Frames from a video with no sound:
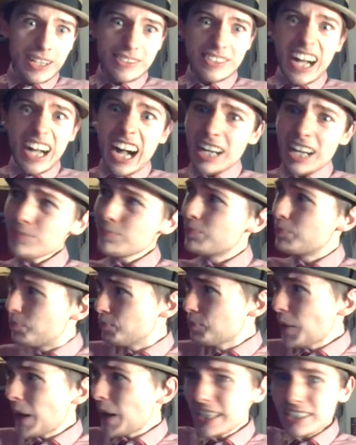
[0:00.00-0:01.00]
I
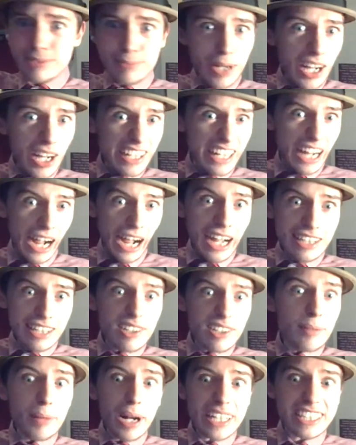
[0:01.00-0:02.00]
banged my hand
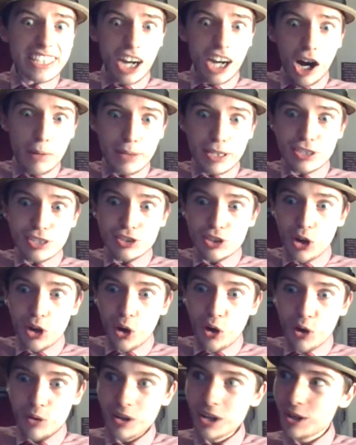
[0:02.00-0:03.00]
on my cupboard
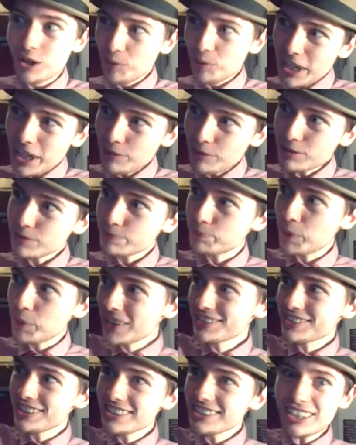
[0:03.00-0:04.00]
door when I was
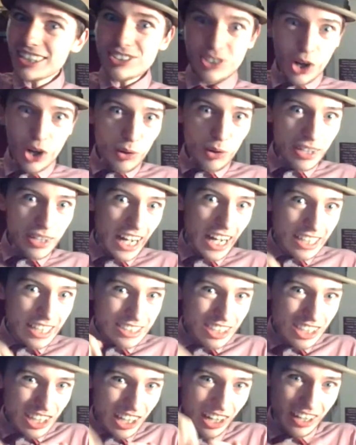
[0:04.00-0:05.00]
punching the door in
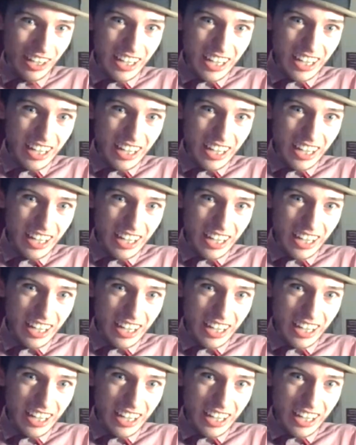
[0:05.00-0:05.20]
anger.